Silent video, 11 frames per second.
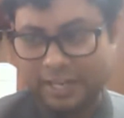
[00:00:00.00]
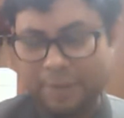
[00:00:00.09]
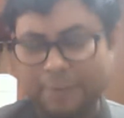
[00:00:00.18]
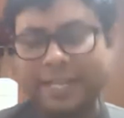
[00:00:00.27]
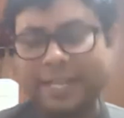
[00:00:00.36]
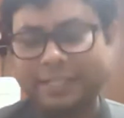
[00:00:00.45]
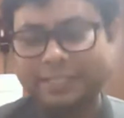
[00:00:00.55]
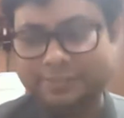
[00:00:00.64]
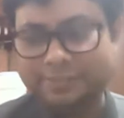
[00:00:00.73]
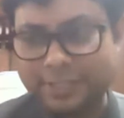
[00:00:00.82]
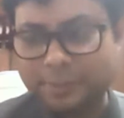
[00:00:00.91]
Let me take
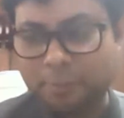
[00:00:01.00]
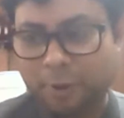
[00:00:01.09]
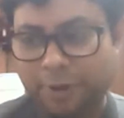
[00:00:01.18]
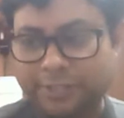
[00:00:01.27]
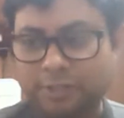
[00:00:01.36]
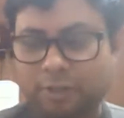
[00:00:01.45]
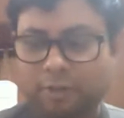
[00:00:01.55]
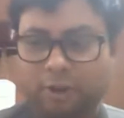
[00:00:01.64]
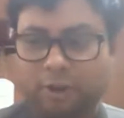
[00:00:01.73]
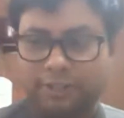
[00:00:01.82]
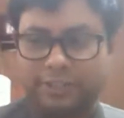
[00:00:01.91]
his first point
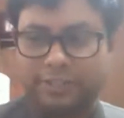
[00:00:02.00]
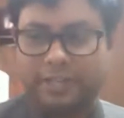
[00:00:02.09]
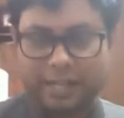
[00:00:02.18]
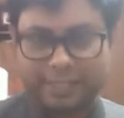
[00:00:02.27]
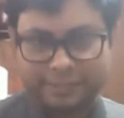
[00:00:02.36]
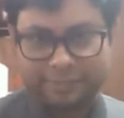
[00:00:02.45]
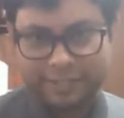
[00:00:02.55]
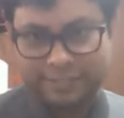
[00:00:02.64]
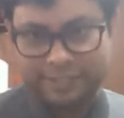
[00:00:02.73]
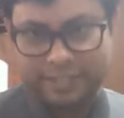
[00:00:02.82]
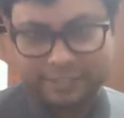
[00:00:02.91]
on the
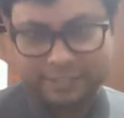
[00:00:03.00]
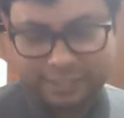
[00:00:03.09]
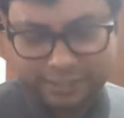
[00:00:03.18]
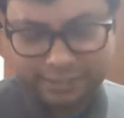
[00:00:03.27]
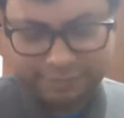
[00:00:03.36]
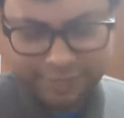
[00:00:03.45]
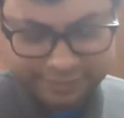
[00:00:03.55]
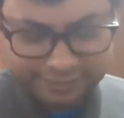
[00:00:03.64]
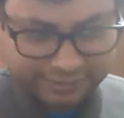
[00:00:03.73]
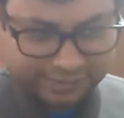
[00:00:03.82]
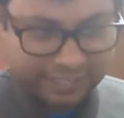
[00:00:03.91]

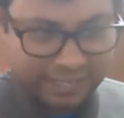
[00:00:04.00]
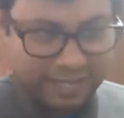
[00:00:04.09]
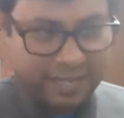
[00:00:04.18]
Adivasis, and